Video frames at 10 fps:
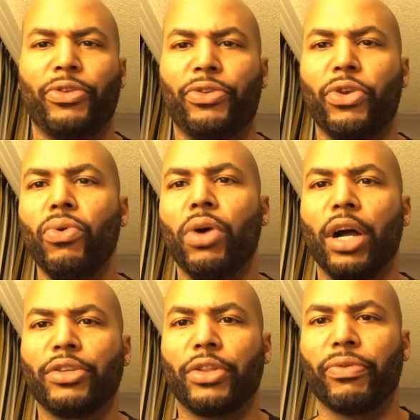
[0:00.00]

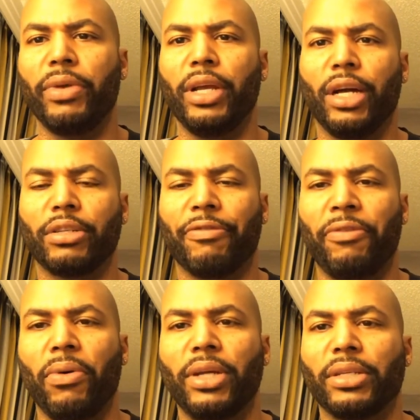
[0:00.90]
200 300
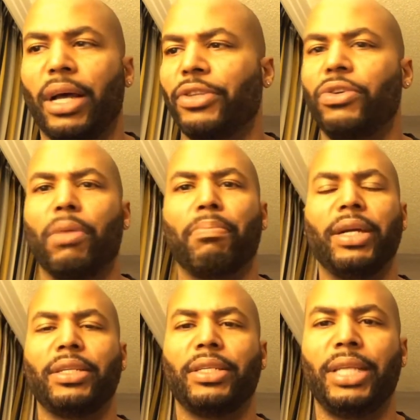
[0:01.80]
$400 to a
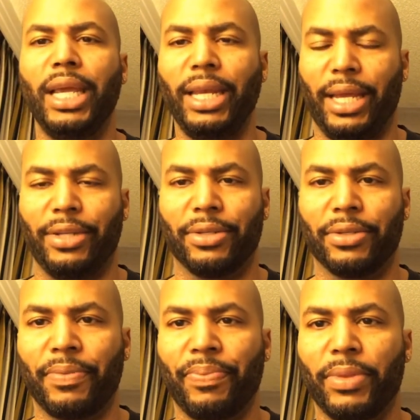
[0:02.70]
bunch of
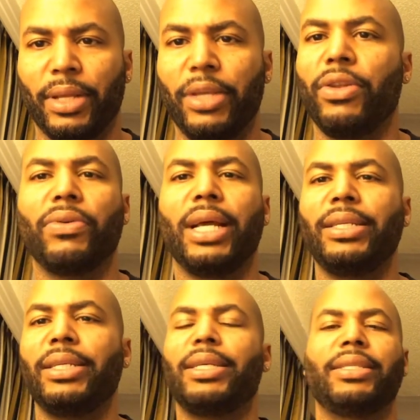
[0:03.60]
teenagers. You know,
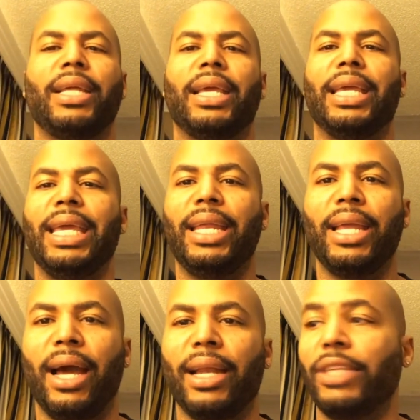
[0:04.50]
that's just, just the
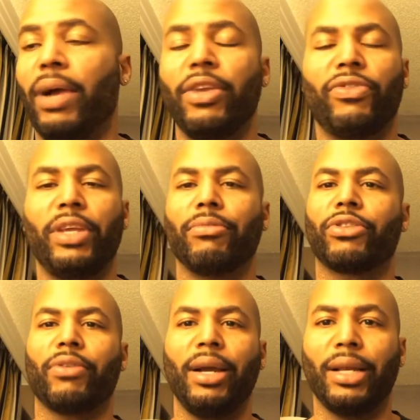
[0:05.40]
idiot. That's why you see them
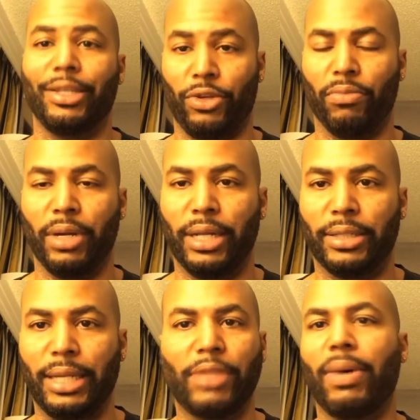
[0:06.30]
struggling so
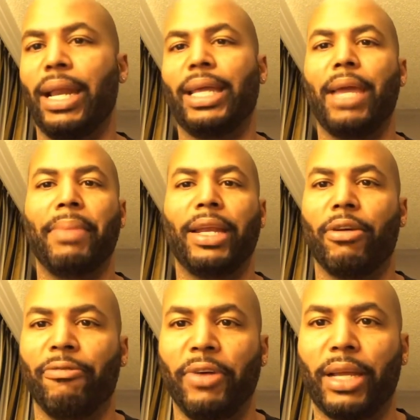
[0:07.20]
much. That's why they can't make
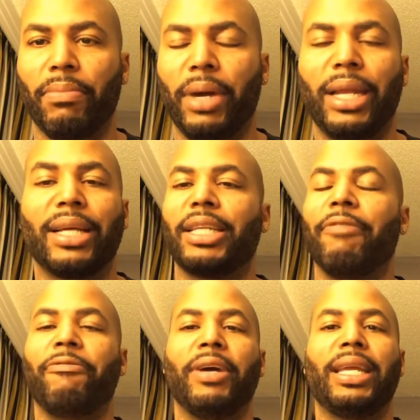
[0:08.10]
no fucking money because they're
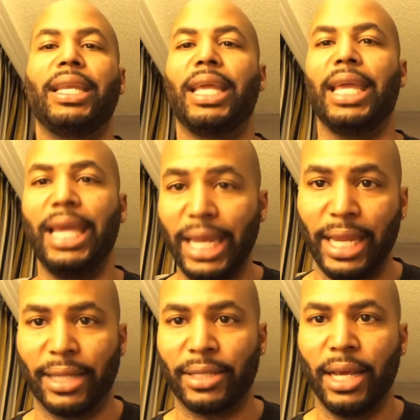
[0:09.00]
fucking
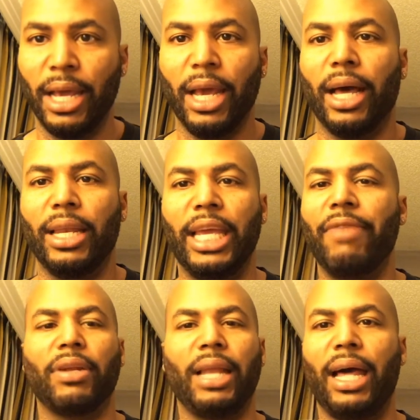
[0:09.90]
idiots. Uh,
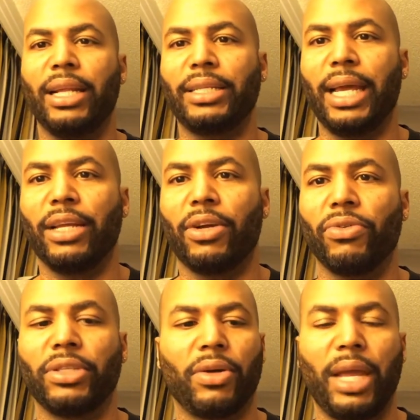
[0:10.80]
even a lot of these dating
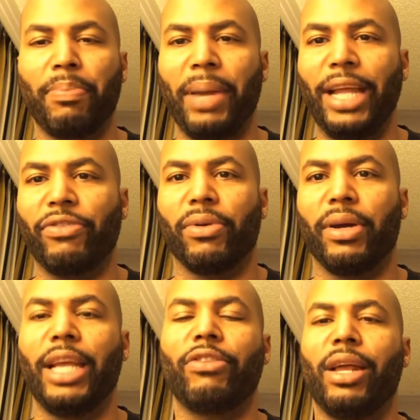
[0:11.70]
coaches on their
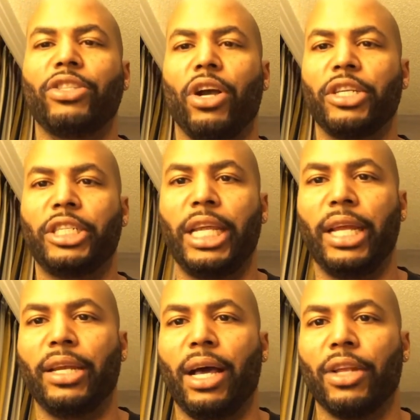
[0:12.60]
Patreon, they try to charge
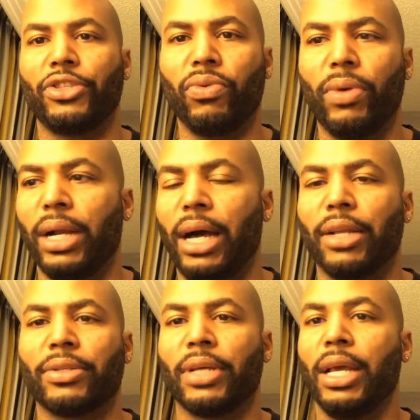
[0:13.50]
$10,
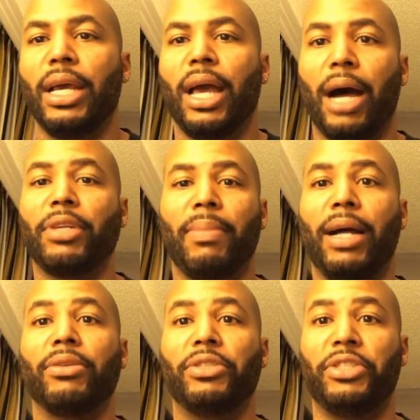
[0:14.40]
$20. I'm talking about